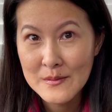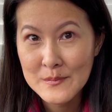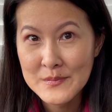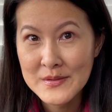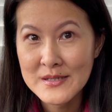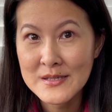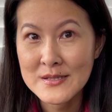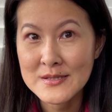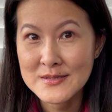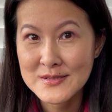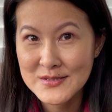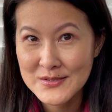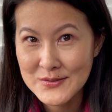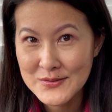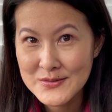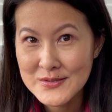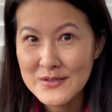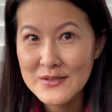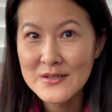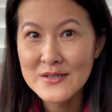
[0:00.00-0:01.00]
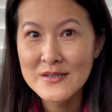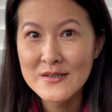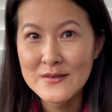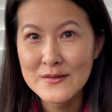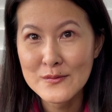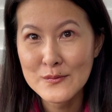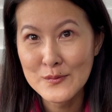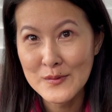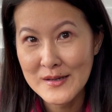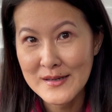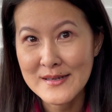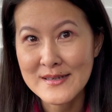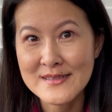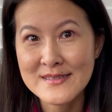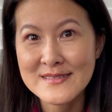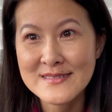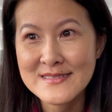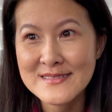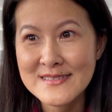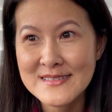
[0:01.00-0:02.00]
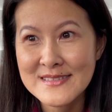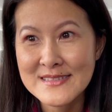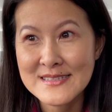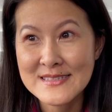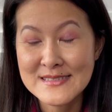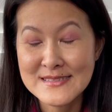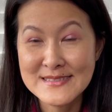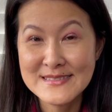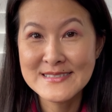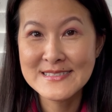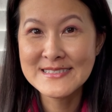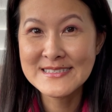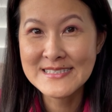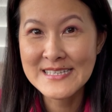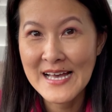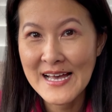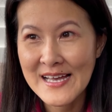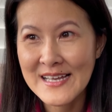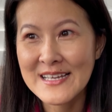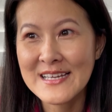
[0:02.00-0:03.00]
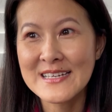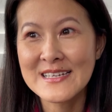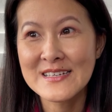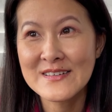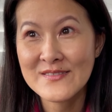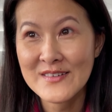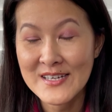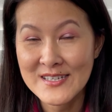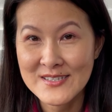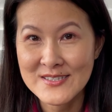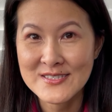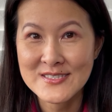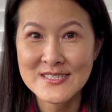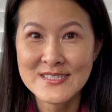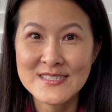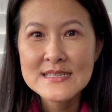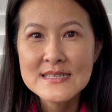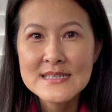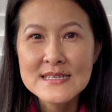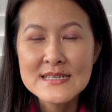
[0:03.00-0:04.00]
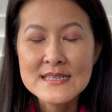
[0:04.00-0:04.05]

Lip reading: because those are, one, negative energy.